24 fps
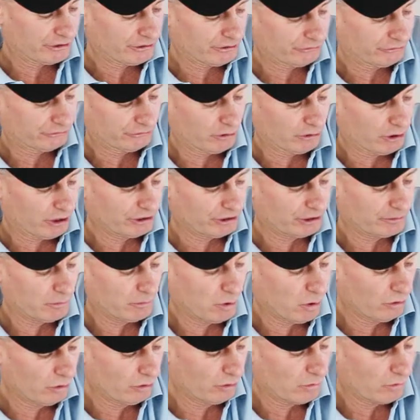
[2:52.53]
just tighten them
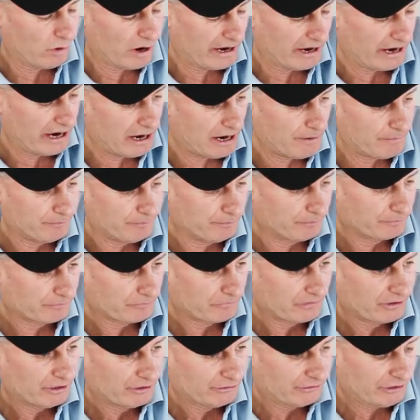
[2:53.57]
all the way up.
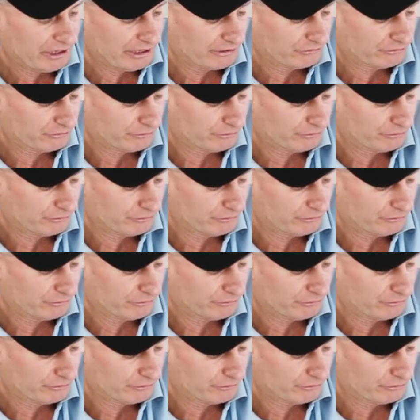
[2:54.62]
Takes a